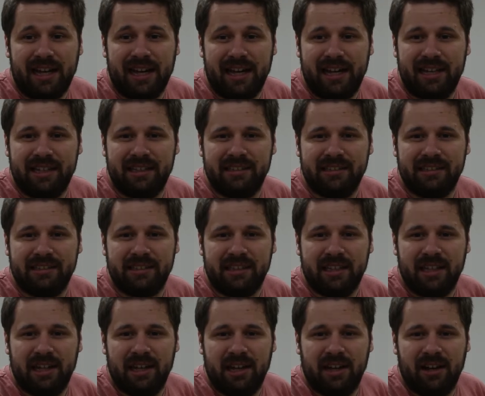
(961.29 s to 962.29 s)

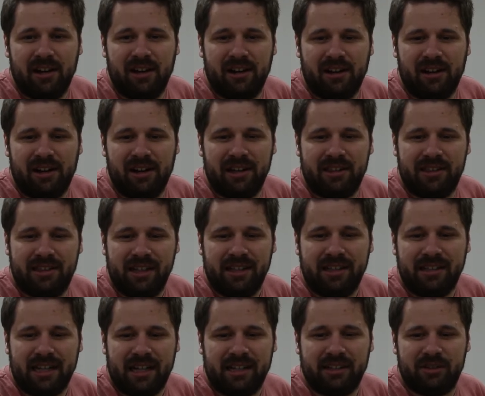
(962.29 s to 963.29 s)
and I
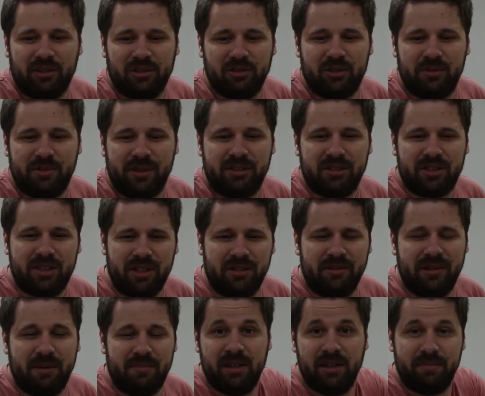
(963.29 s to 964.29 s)
think that contributes to
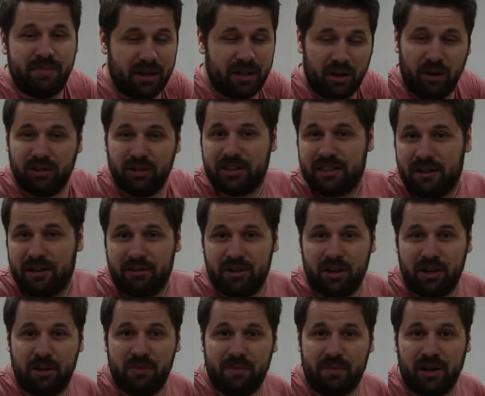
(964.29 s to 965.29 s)
it. Because there are
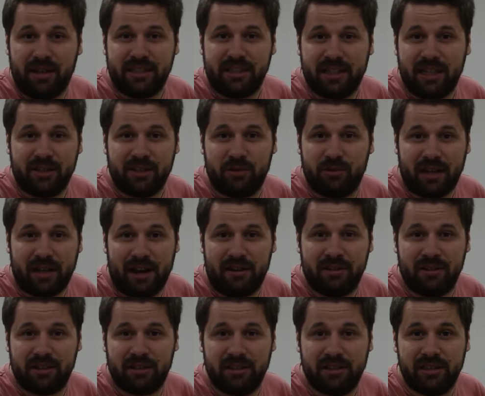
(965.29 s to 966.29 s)
no bisexual
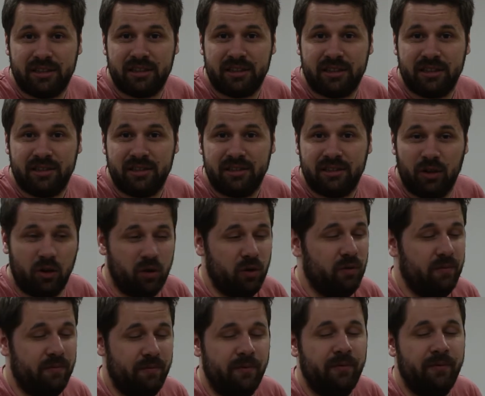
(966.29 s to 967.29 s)
characters,
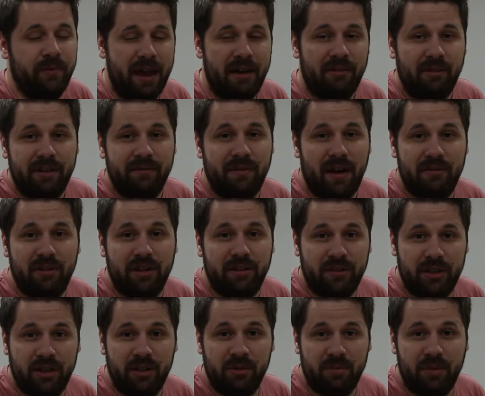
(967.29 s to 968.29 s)
or very, very
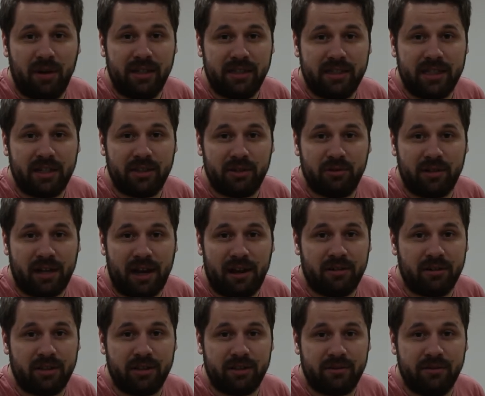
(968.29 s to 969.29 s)
few bisexual
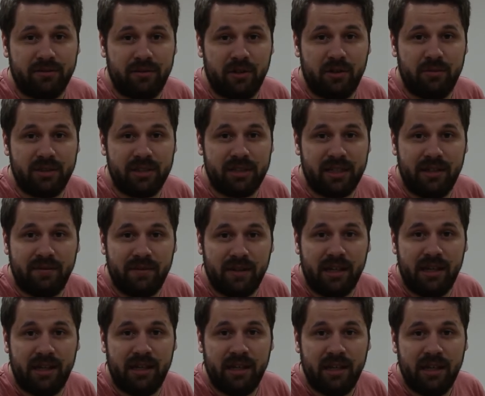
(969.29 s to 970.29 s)
characters in film and
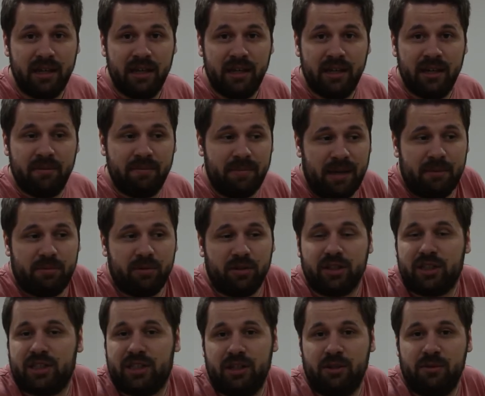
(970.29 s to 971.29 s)
TV, people
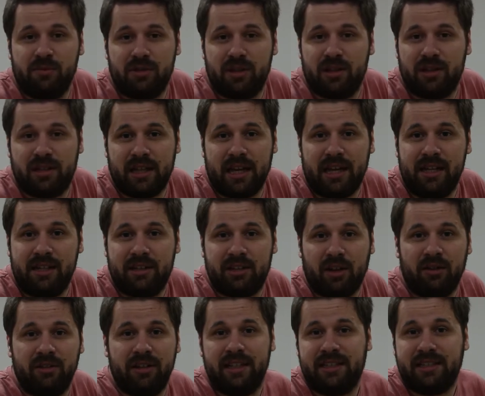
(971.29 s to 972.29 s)
assume that they
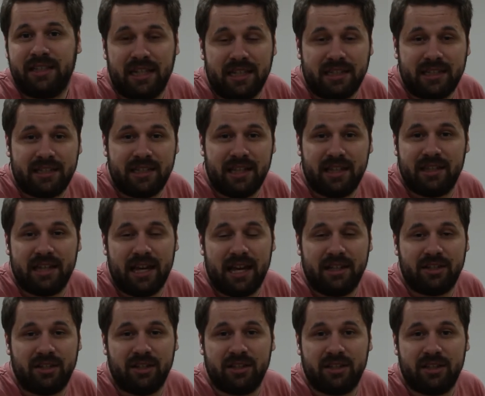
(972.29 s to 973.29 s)
don't exist, that
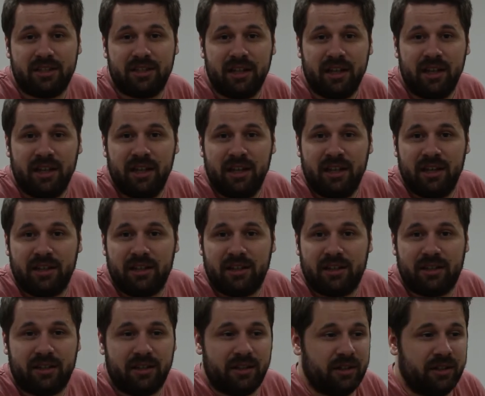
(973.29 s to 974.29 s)
they're just
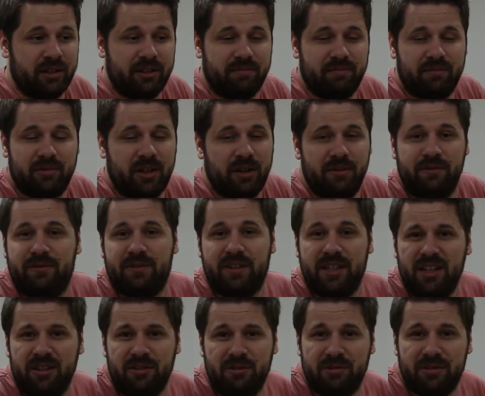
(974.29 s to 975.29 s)

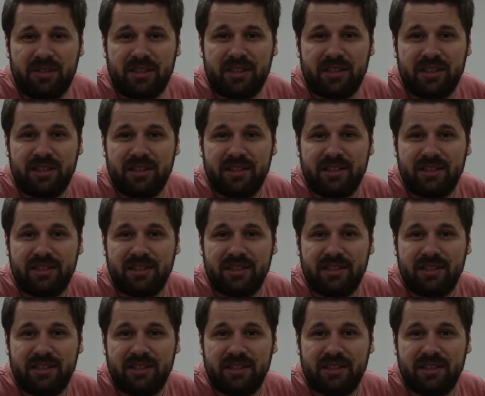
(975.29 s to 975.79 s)
confused.